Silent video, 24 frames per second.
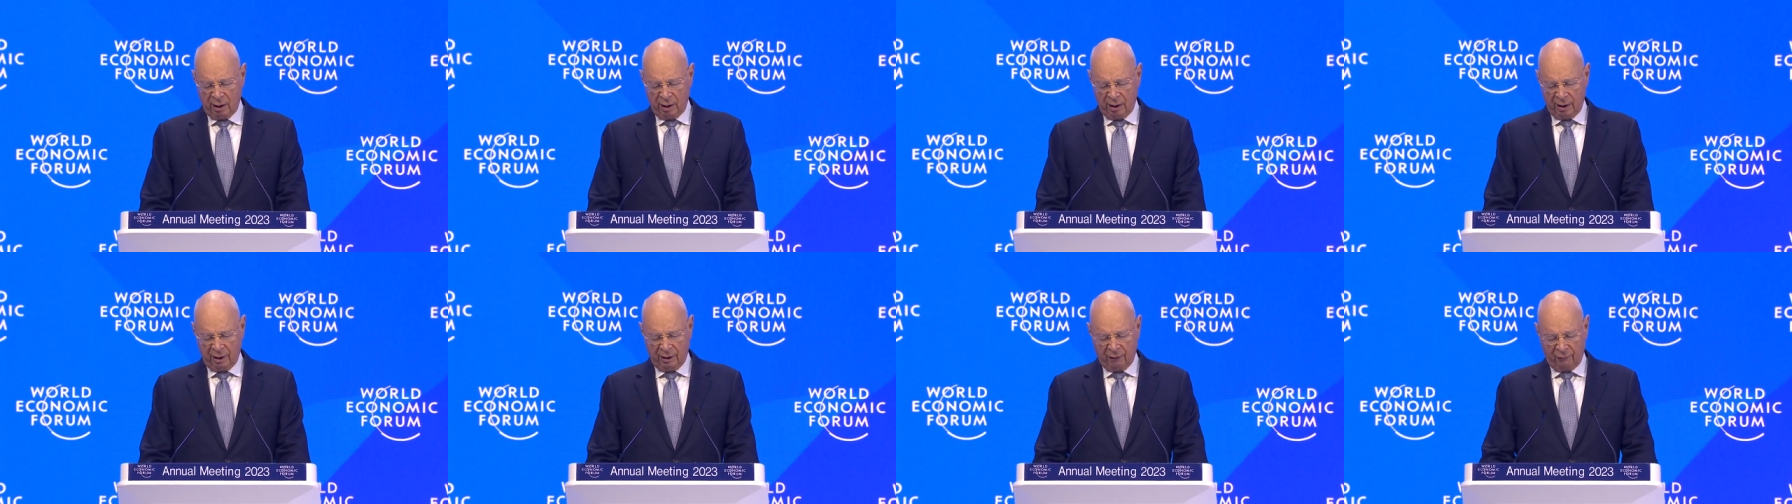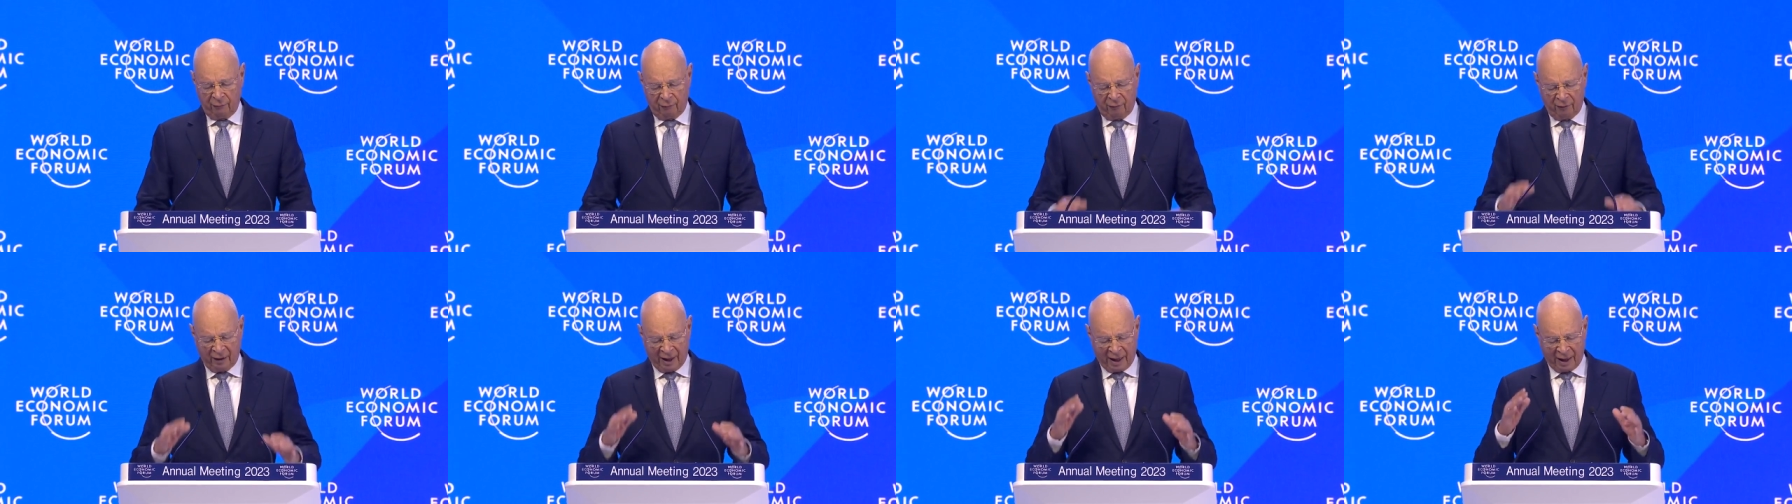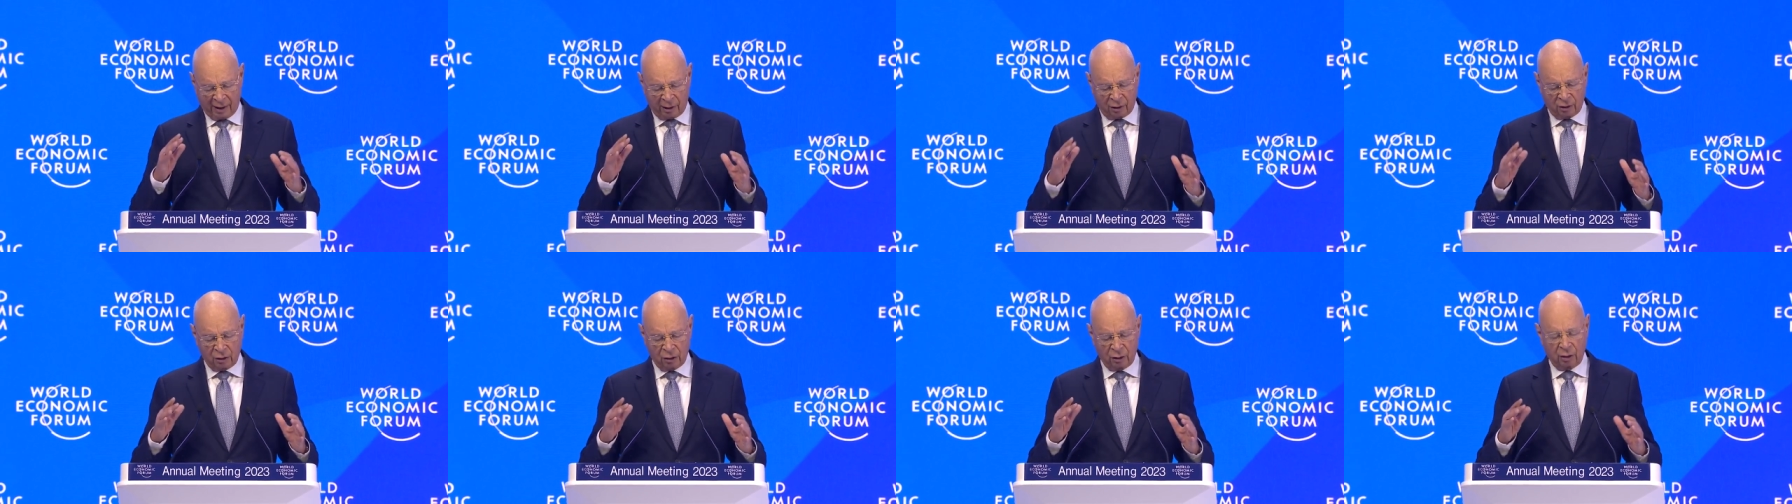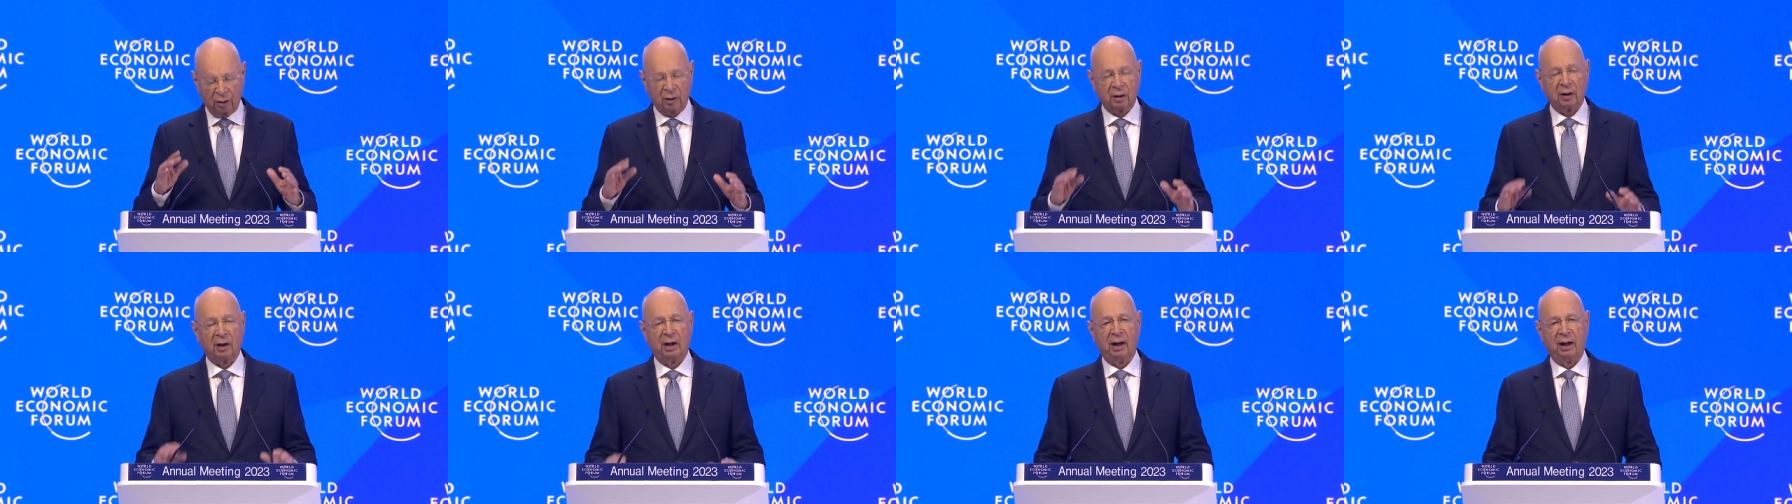in a
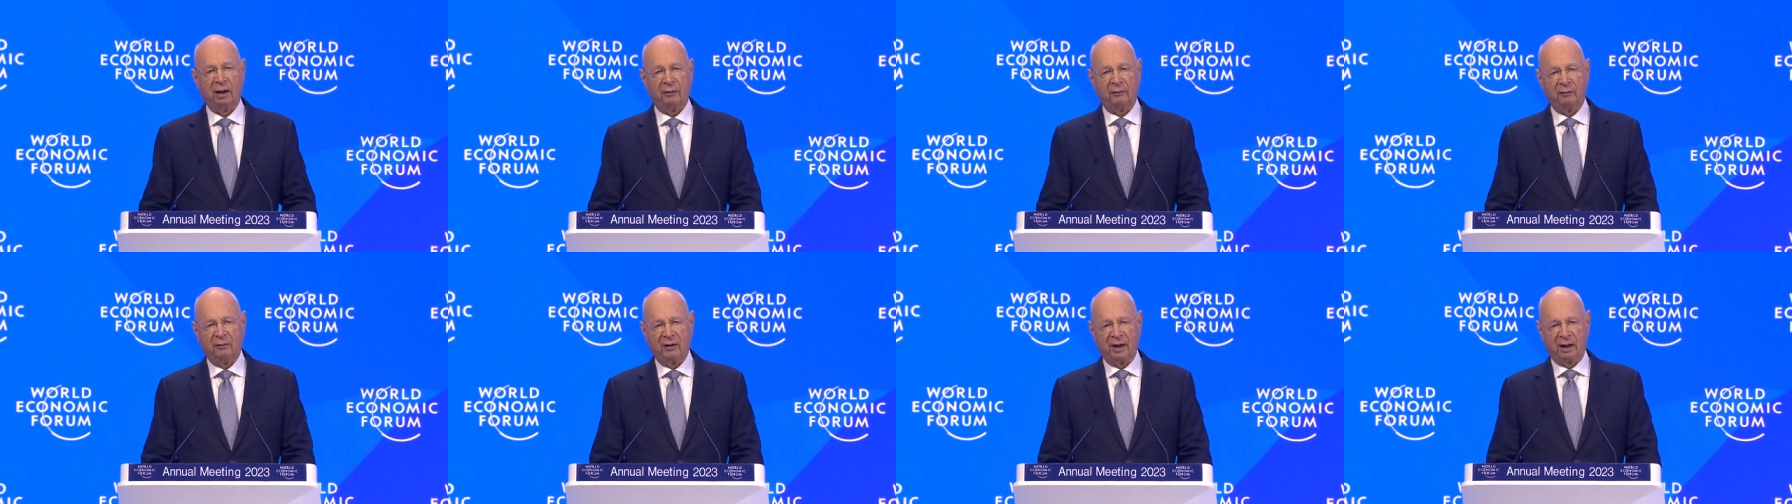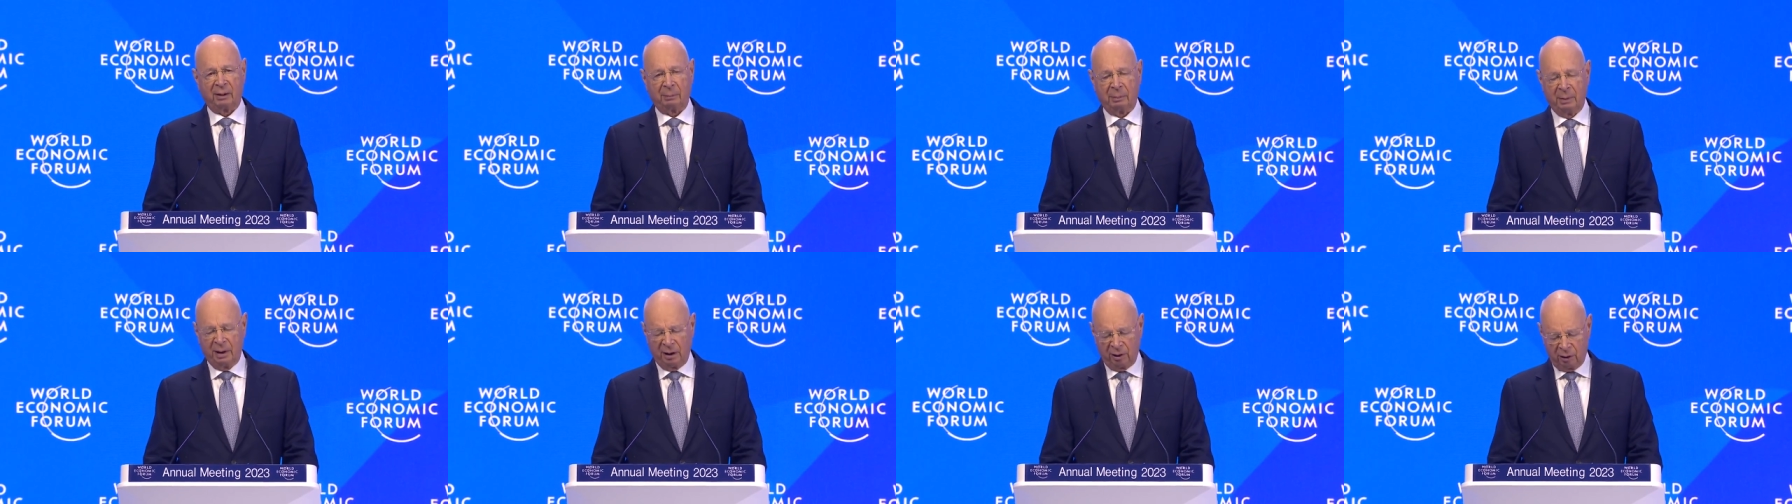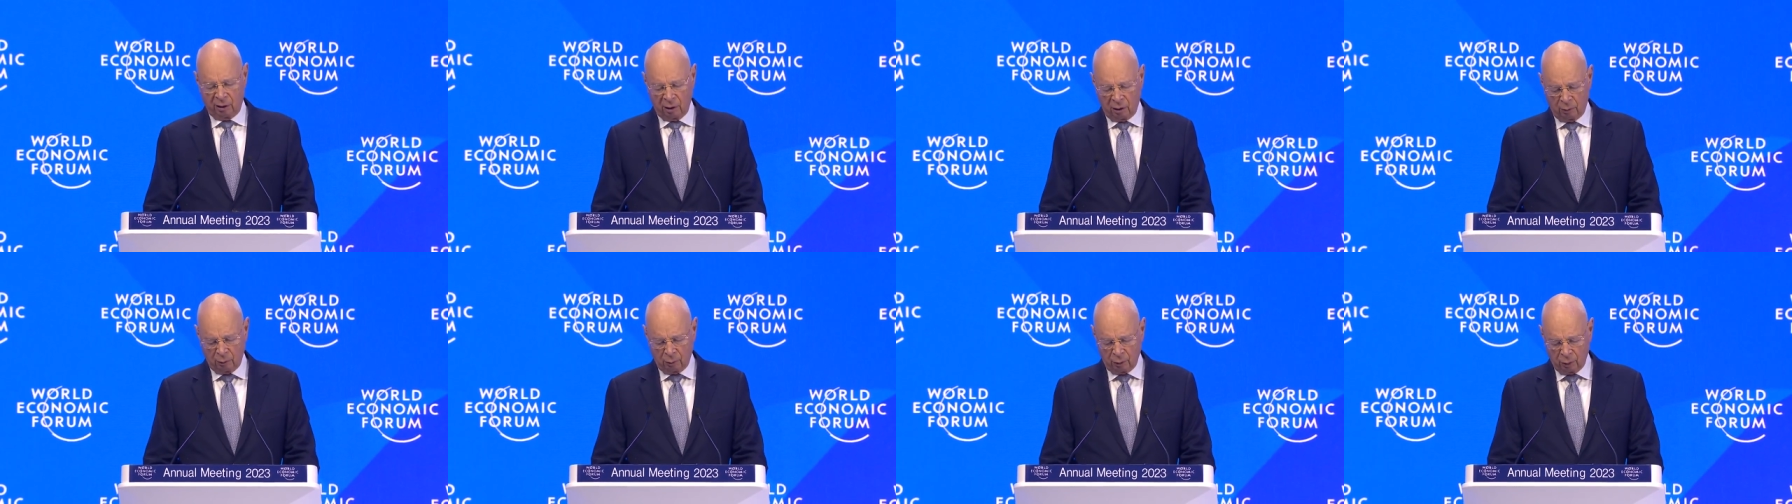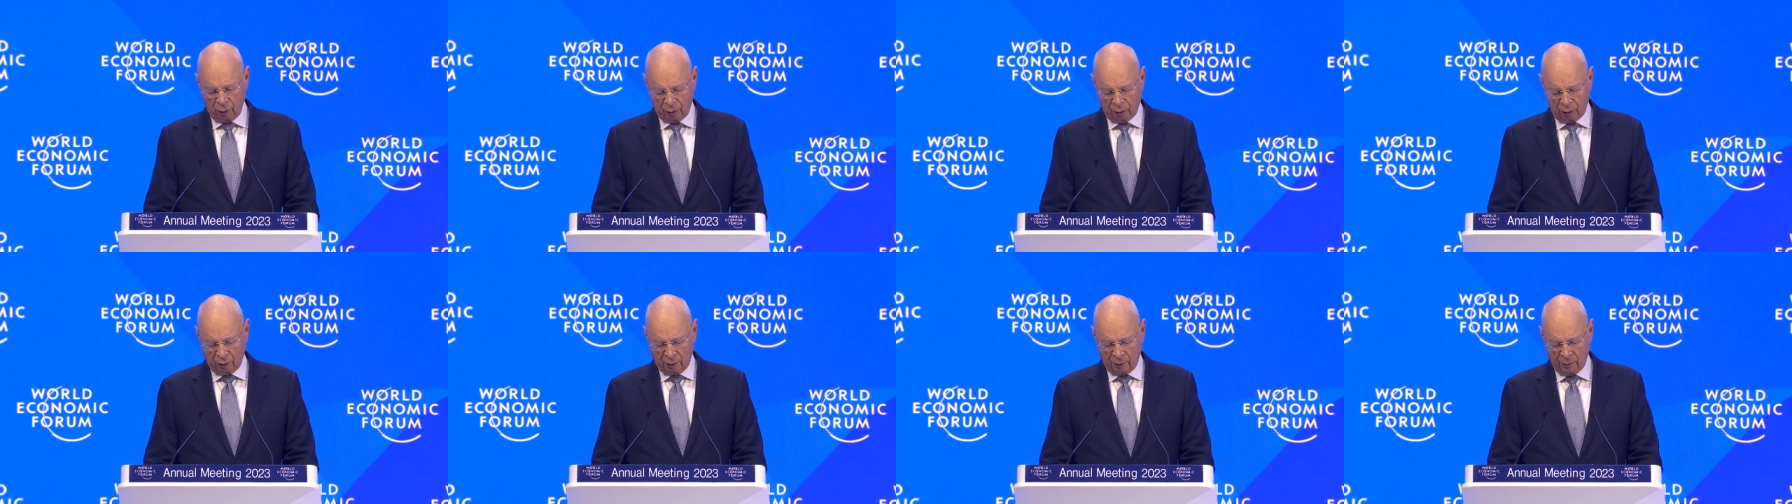fractured and fragmented
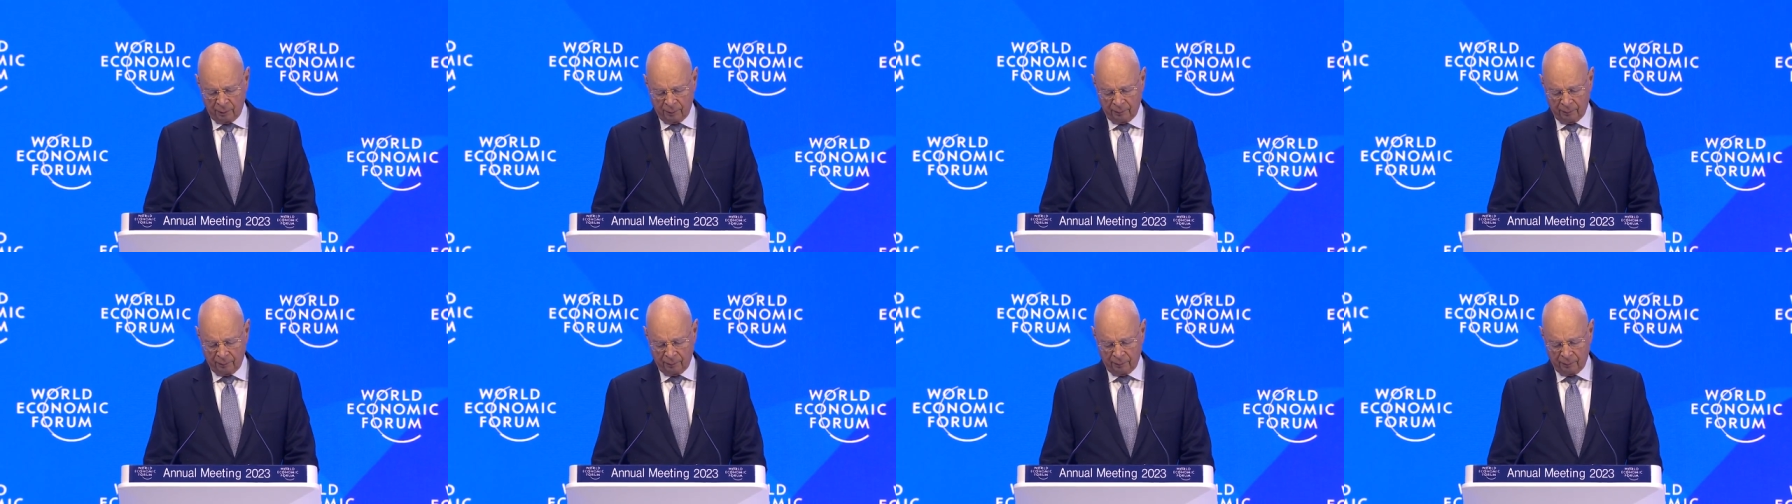world.